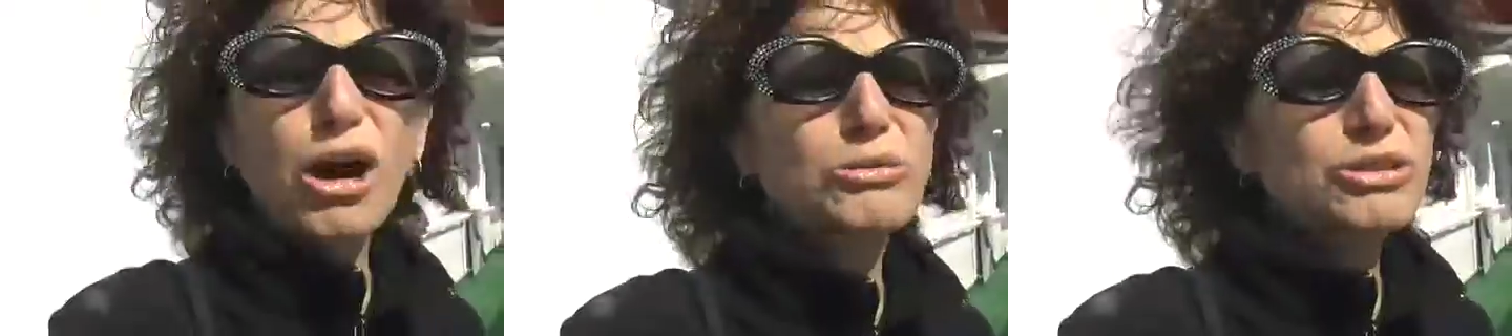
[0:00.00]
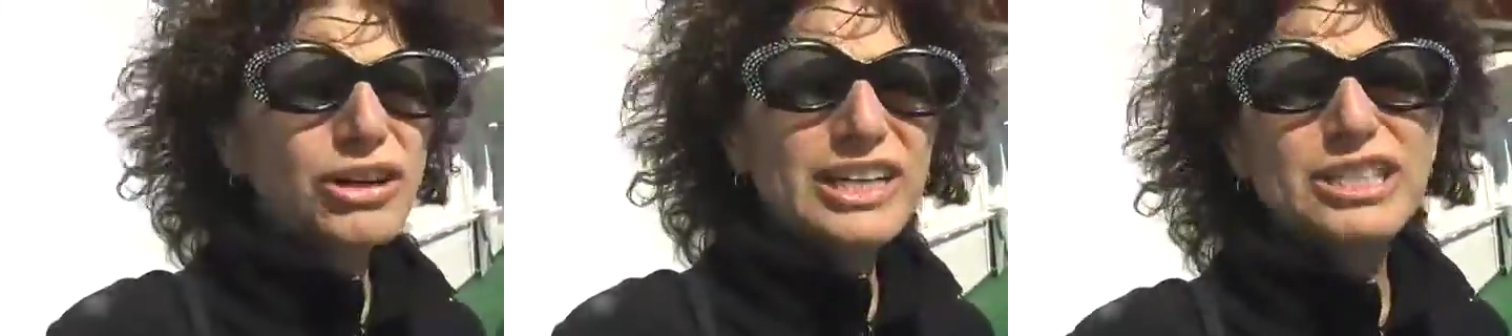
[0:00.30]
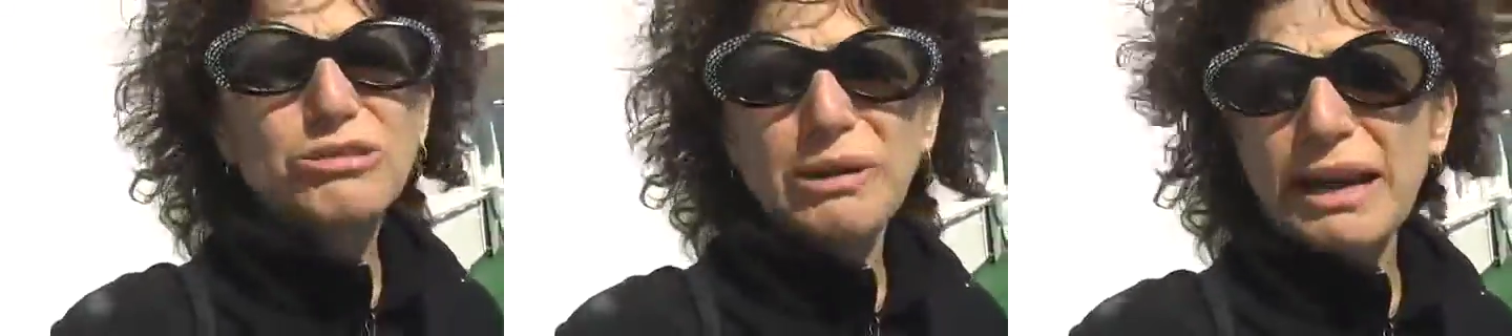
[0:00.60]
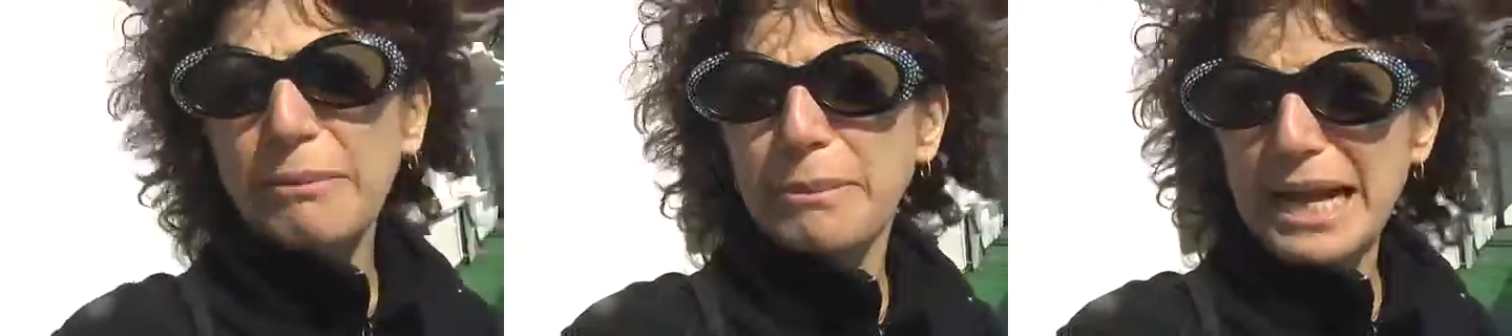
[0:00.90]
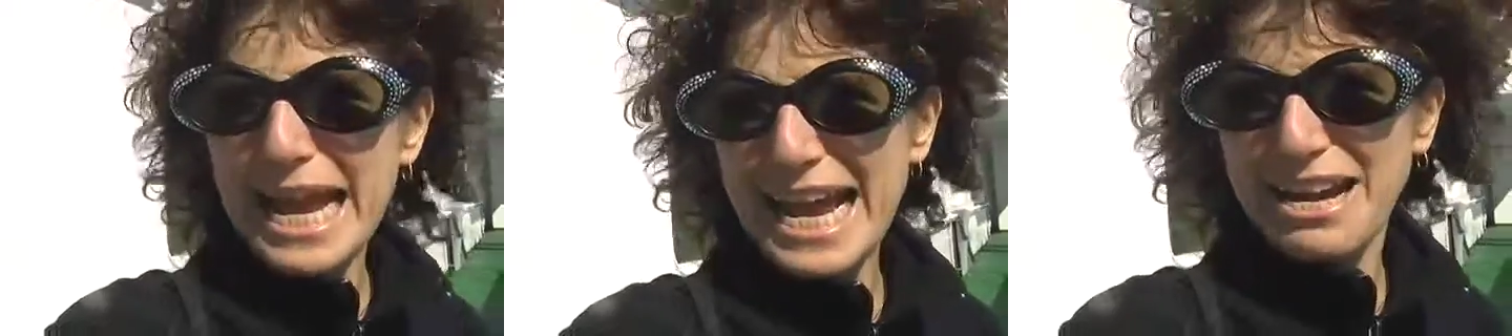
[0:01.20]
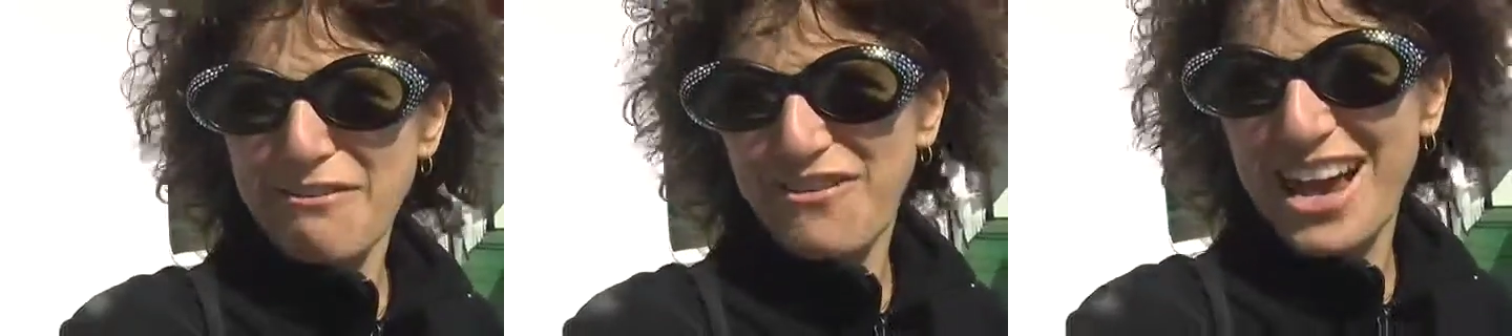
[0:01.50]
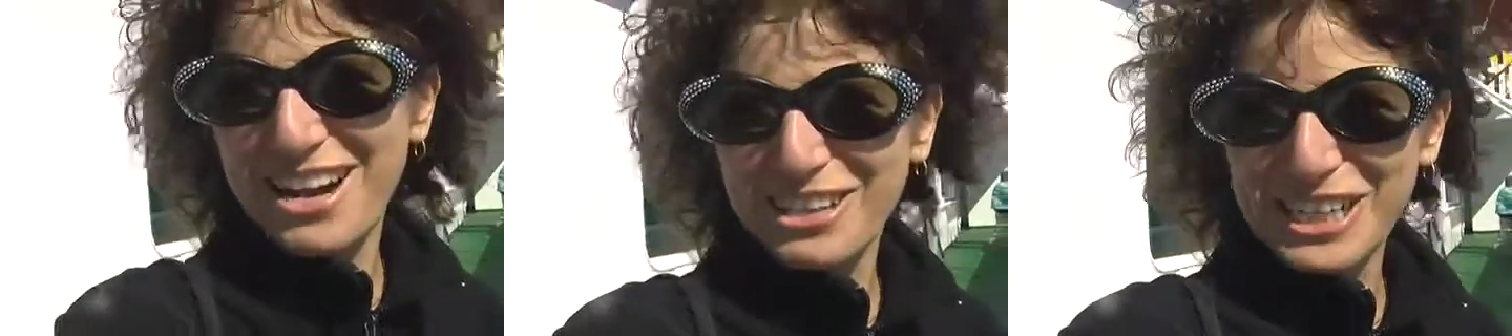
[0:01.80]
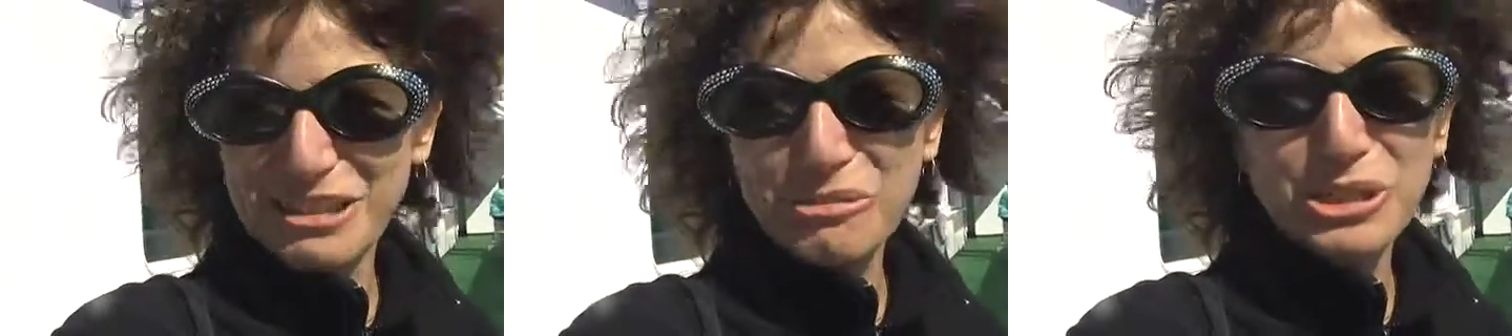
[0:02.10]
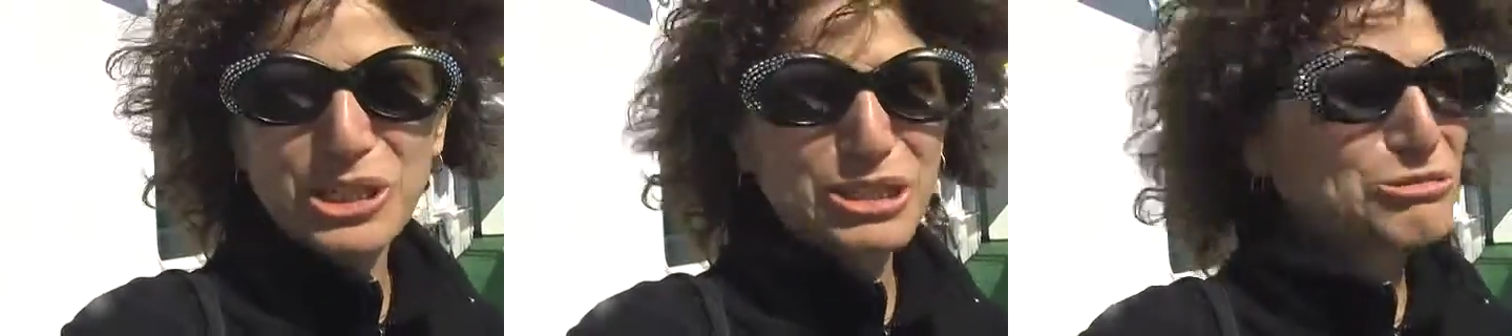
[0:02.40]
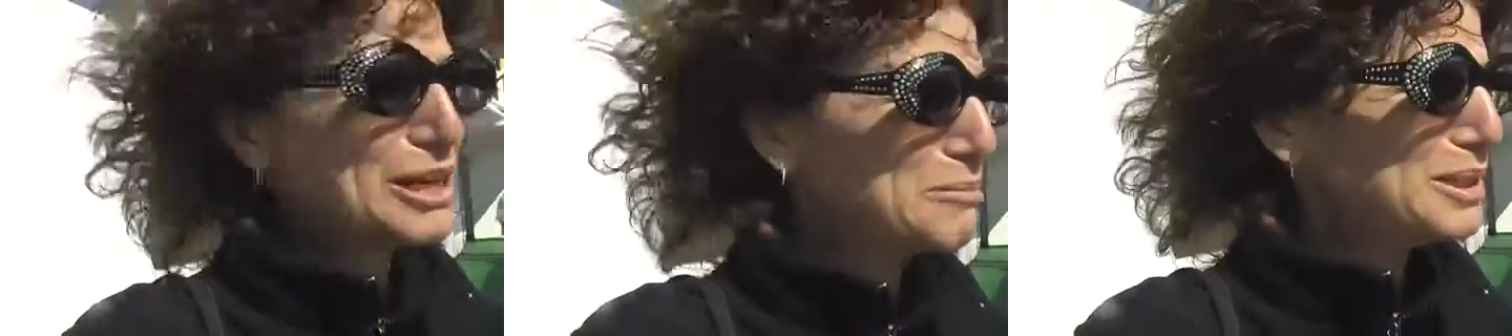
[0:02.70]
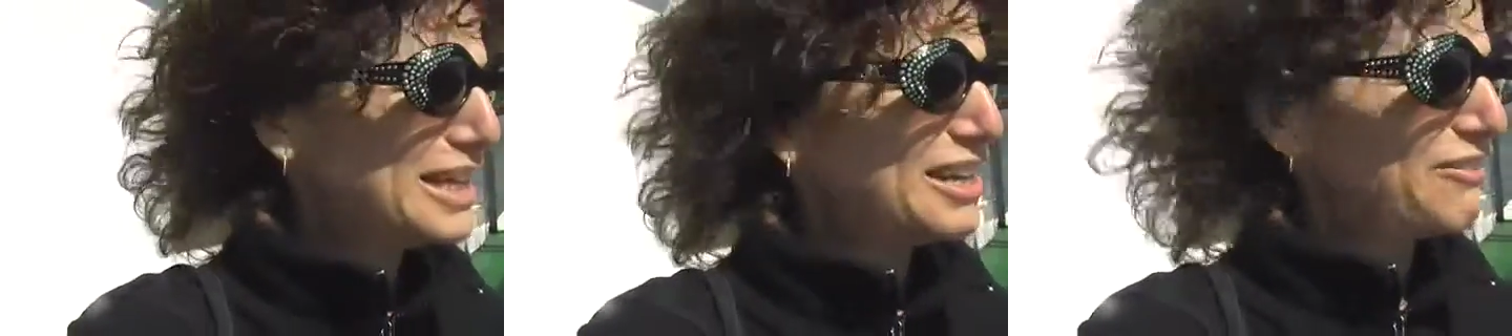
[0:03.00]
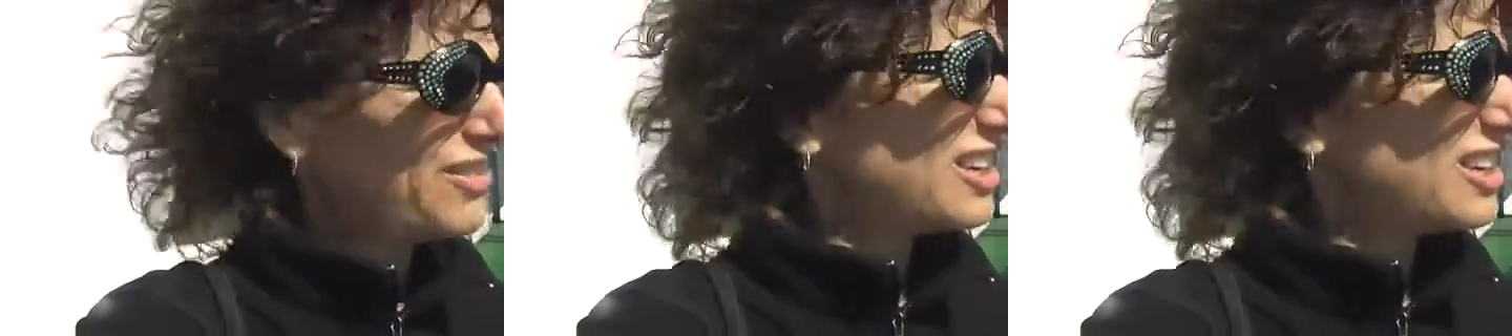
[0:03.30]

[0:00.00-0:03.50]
Oh, sorry, it's Grand Manan Ferry. We're on the Grand Manan